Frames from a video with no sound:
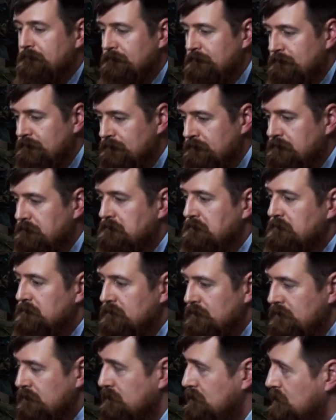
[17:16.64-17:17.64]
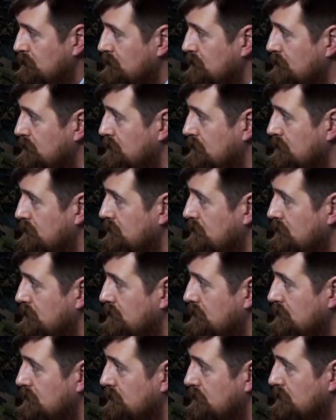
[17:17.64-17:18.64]

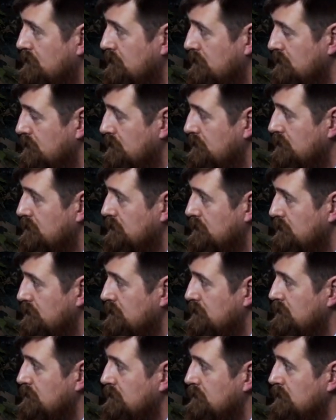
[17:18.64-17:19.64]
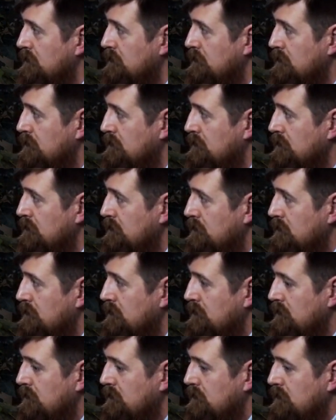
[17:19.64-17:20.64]

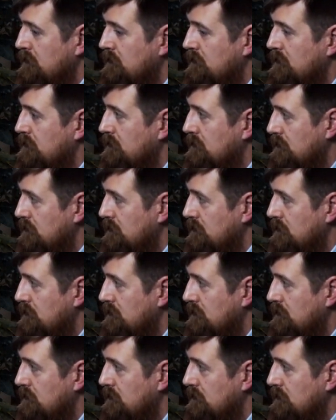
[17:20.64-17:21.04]
(not speaking)